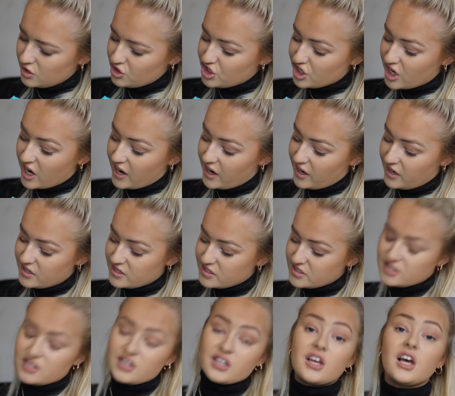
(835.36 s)
Jade.
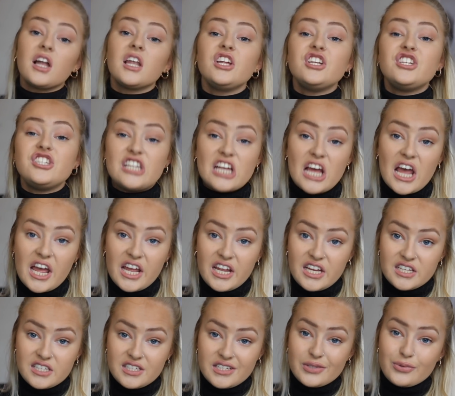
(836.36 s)
It's the colour
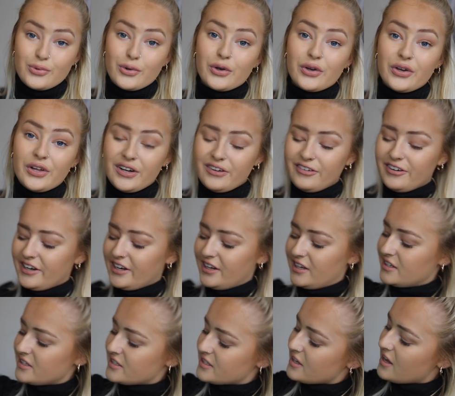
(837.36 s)
jade is what colour it
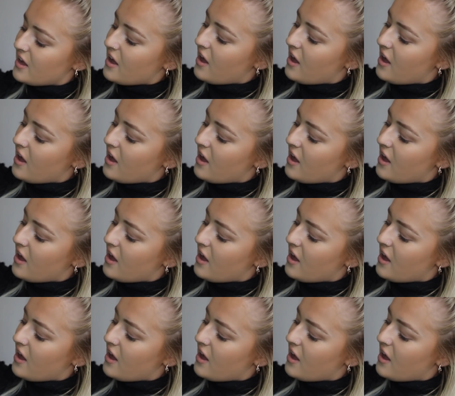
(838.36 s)
is.